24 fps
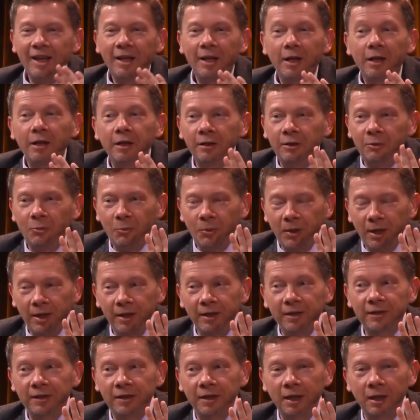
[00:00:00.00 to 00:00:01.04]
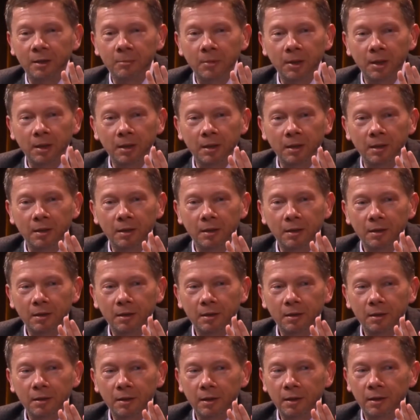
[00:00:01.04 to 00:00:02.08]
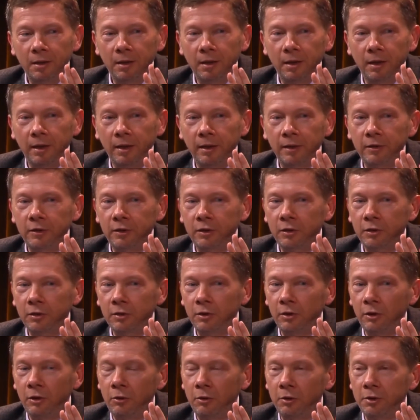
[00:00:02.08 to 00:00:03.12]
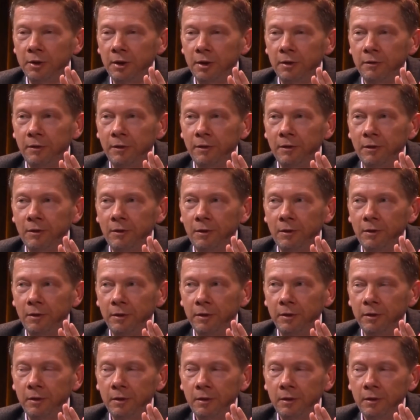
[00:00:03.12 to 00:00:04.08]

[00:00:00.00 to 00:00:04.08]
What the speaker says: An awareness came in and looked at the thought.